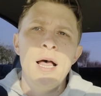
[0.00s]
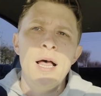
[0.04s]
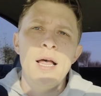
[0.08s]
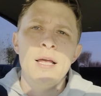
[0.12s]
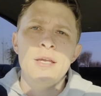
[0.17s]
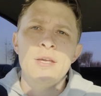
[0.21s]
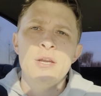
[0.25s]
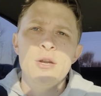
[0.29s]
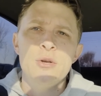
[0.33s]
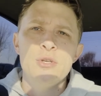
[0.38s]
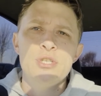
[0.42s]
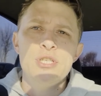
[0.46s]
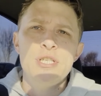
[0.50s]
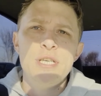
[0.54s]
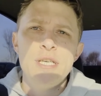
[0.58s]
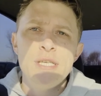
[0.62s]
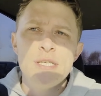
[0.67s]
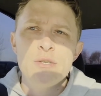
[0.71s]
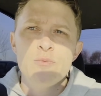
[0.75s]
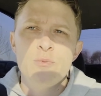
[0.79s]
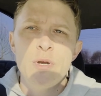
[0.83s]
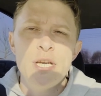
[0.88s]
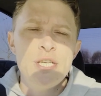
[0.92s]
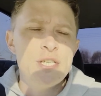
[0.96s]
you know,
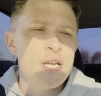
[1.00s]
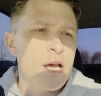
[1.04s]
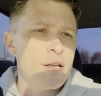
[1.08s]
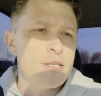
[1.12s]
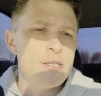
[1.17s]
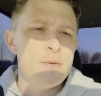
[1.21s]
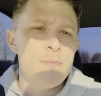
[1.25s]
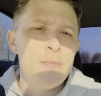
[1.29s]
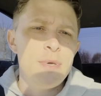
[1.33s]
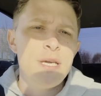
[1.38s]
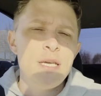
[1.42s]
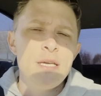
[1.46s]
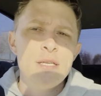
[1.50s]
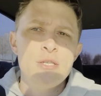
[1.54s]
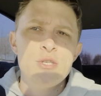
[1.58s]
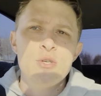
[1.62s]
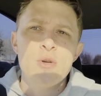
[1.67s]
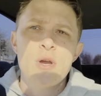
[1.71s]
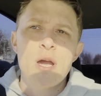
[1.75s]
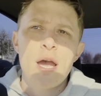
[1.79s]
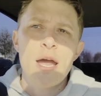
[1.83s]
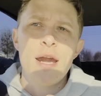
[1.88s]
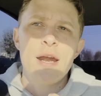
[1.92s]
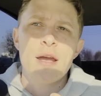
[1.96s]
she's reached out to me to
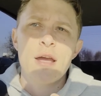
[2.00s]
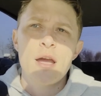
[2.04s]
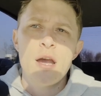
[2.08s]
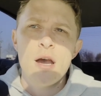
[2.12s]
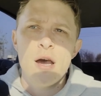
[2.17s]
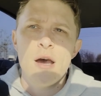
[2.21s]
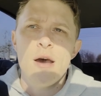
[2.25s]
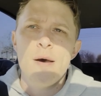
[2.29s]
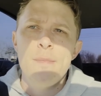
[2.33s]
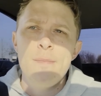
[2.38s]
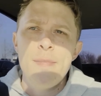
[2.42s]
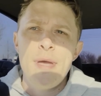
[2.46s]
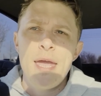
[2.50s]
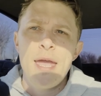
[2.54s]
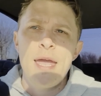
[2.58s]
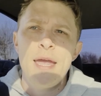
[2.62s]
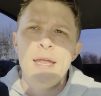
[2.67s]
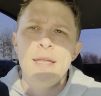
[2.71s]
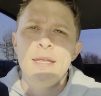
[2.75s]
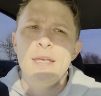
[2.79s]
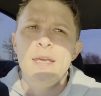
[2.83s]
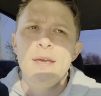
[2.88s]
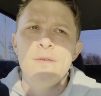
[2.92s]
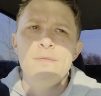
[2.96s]
kind of come
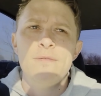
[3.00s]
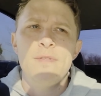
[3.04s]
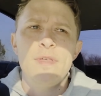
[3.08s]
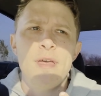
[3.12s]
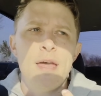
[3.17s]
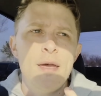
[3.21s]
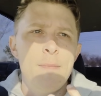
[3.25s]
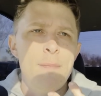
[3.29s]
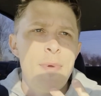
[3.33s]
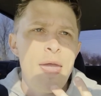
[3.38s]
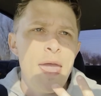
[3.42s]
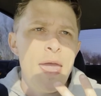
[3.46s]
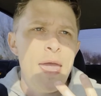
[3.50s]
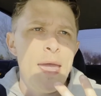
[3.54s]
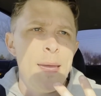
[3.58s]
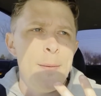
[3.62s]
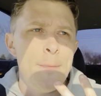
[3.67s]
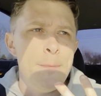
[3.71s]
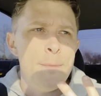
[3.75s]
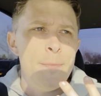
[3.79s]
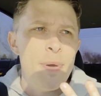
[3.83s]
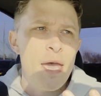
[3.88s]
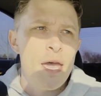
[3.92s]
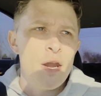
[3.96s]
and give them a
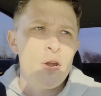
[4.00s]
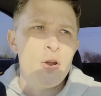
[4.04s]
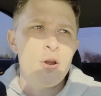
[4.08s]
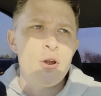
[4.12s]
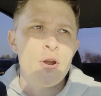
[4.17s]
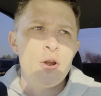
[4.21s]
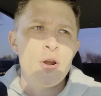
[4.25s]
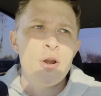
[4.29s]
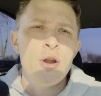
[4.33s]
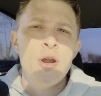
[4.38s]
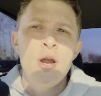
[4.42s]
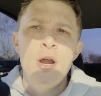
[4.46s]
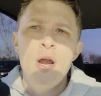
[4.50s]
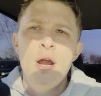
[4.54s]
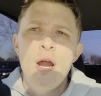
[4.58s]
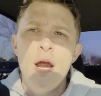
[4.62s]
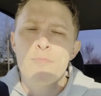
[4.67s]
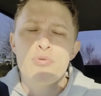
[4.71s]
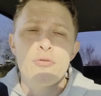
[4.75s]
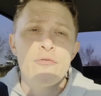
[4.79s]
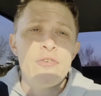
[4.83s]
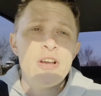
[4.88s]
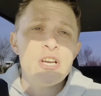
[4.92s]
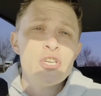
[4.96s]
better
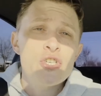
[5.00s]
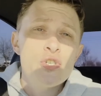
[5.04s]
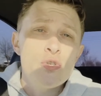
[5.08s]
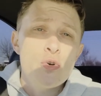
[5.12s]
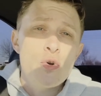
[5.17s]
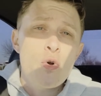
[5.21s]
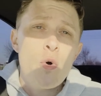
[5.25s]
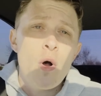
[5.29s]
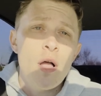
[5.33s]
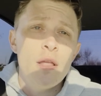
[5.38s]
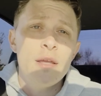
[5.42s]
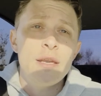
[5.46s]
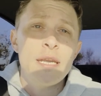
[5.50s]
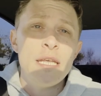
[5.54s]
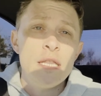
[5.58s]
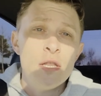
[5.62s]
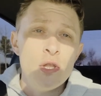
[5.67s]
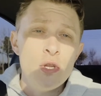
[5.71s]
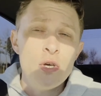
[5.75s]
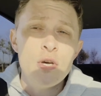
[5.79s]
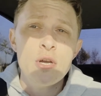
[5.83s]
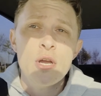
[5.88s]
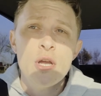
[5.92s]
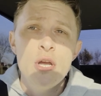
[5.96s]
professional quality
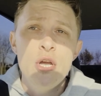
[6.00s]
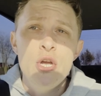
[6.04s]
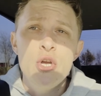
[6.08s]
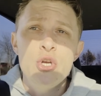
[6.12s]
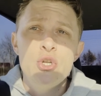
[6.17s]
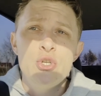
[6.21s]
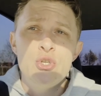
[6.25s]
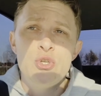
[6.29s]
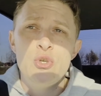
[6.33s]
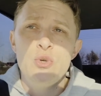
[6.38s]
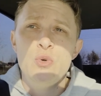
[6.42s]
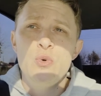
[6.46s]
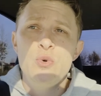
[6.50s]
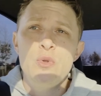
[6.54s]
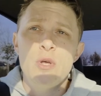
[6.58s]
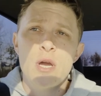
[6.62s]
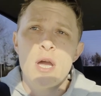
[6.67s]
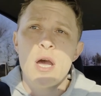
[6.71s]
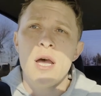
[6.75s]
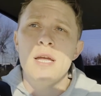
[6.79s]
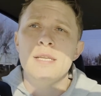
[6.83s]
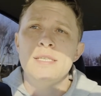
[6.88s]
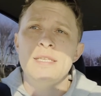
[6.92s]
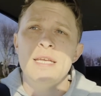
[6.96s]
look to the
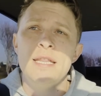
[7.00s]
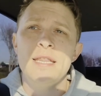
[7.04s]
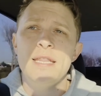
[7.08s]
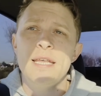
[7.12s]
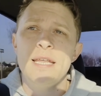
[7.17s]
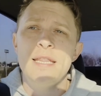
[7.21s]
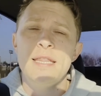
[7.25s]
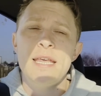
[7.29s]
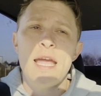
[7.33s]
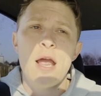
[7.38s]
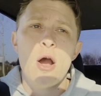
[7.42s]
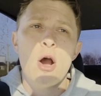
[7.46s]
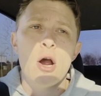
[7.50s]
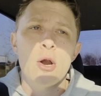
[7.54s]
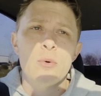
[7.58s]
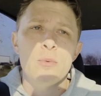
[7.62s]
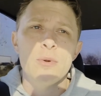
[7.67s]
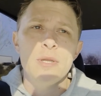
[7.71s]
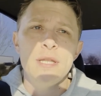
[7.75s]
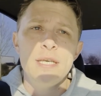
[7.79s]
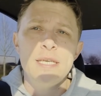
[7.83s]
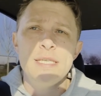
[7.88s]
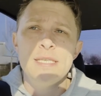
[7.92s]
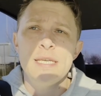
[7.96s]
content that they are
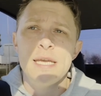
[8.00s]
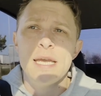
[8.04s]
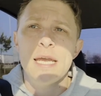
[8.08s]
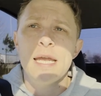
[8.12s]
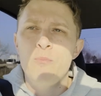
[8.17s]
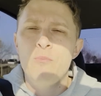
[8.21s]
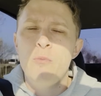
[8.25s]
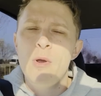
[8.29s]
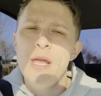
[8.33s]
releasing.